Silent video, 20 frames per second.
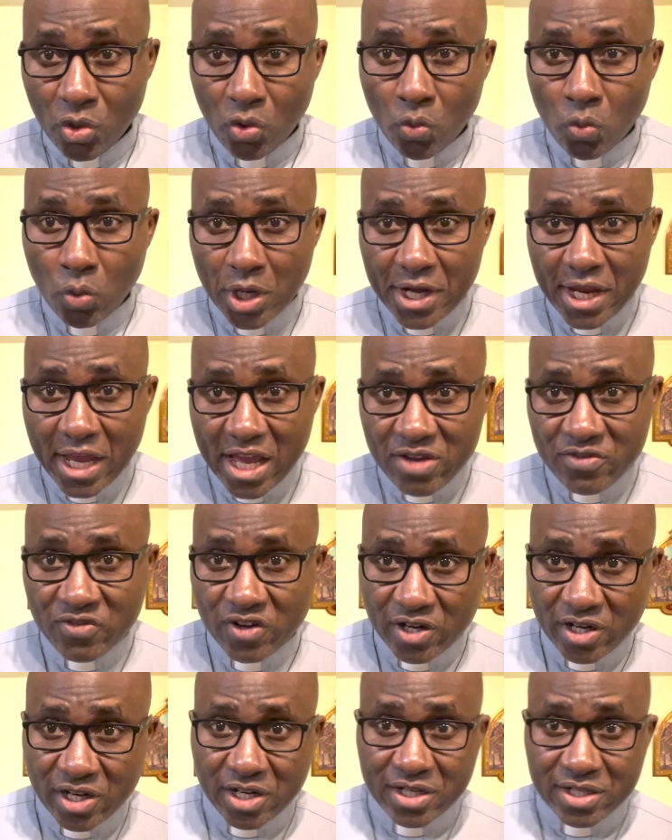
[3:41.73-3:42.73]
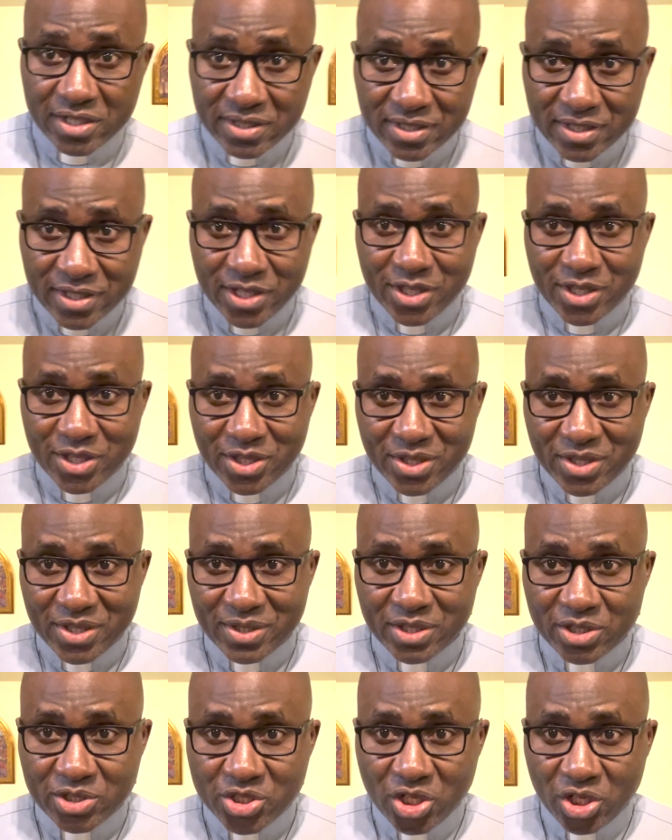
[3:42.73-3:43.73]
Whenever
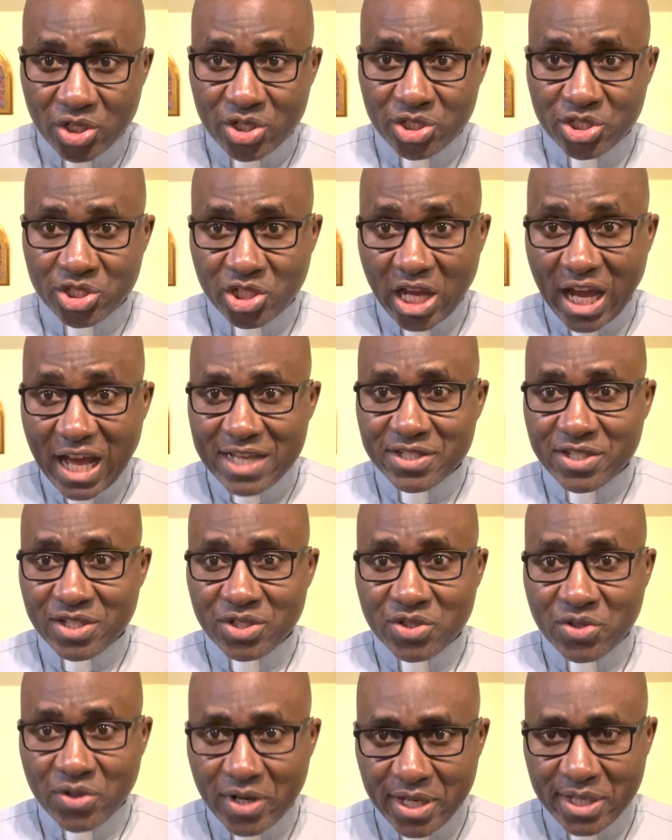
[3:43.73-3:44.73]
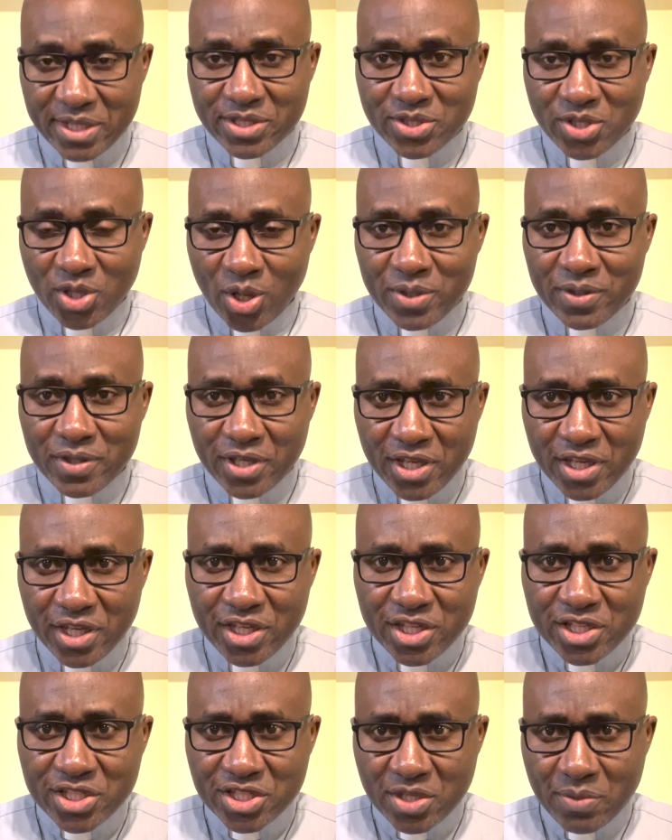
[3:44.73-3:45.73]
the church concentrates on
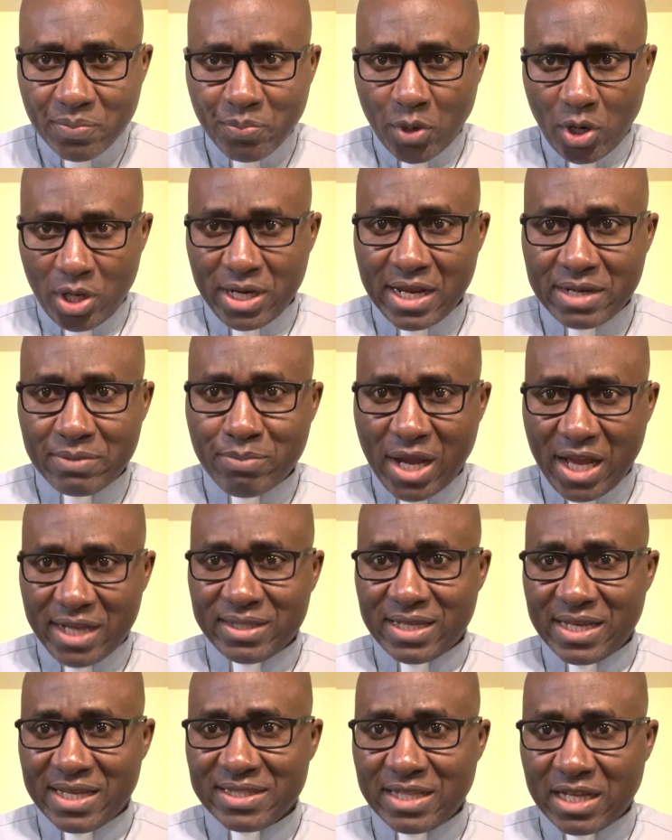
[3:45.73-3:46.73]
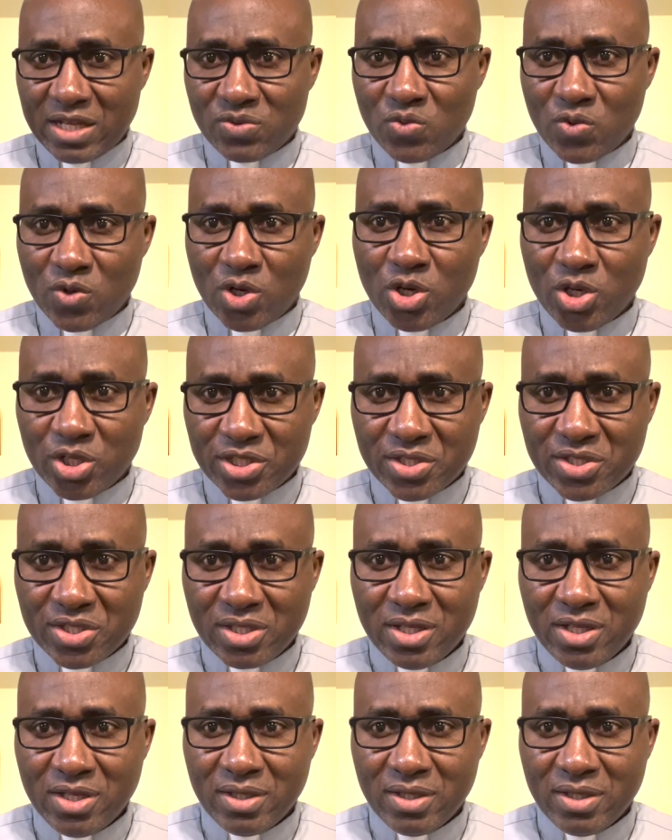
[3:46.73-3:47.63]
these important matters that was